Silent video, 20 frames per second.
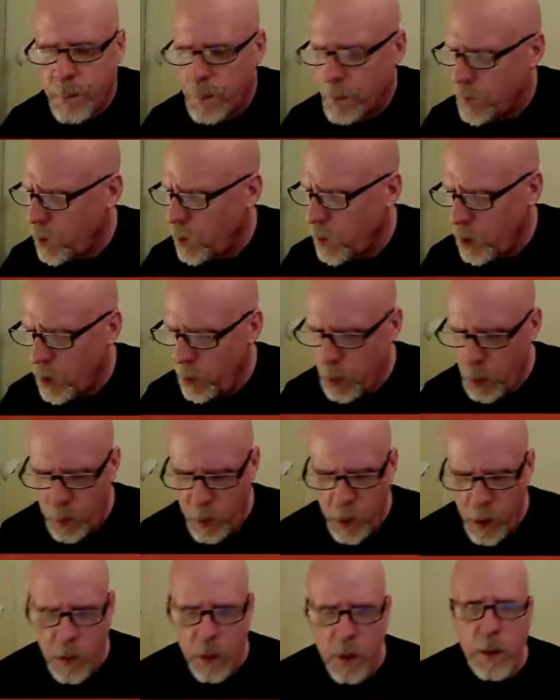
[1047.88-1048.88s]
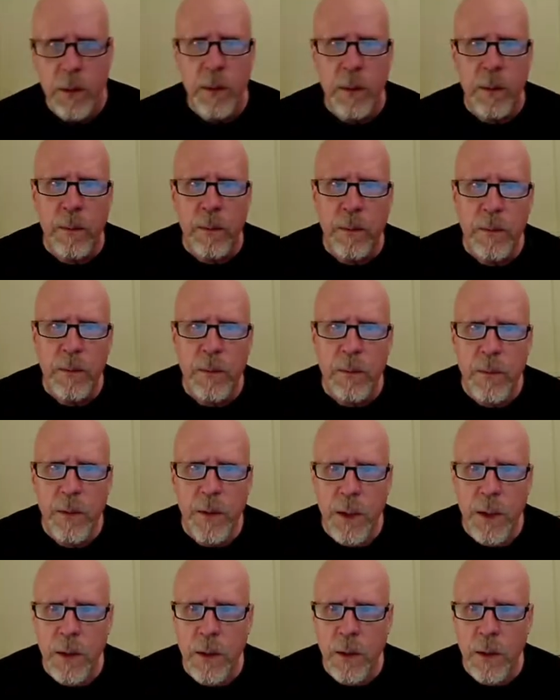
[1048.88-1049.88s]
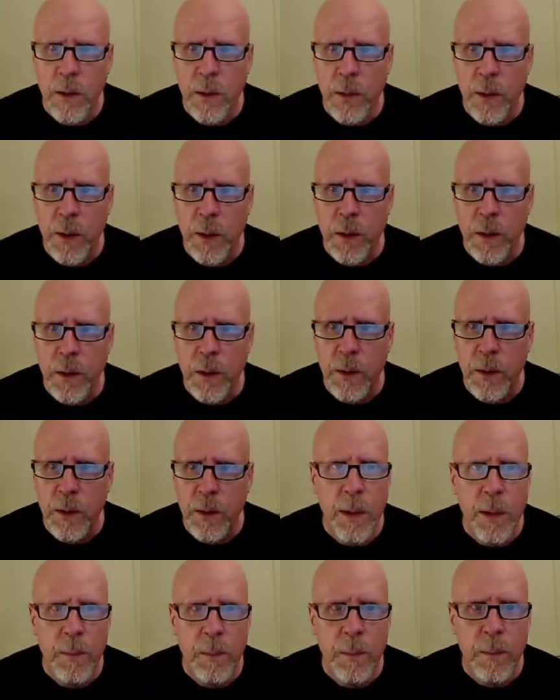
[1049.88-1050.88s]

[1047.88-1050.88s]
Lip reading: Should I move that to the center so we can see it better?